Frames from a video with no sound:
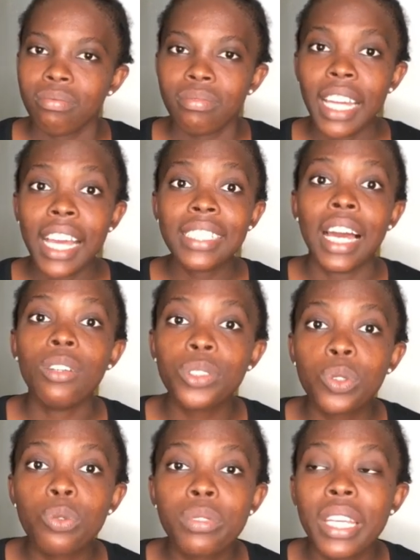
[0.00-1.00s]
That is how
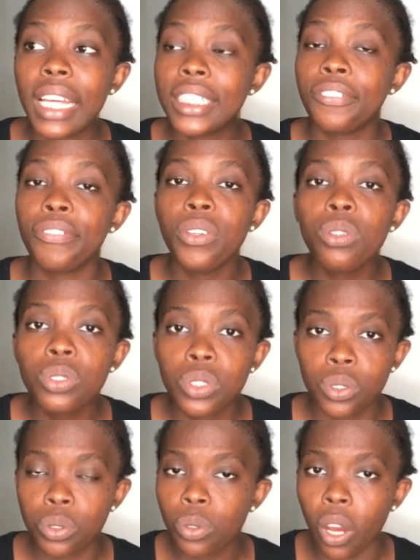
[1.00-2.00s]
to get views
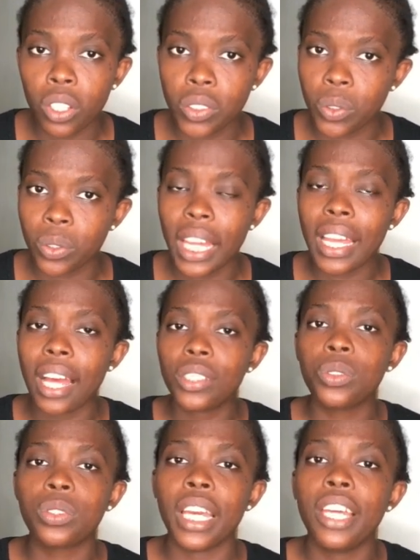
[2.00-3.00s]
to us. So that is how
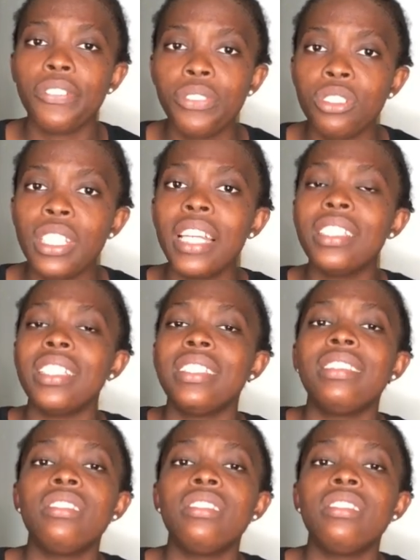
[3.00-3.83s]
to get views. That,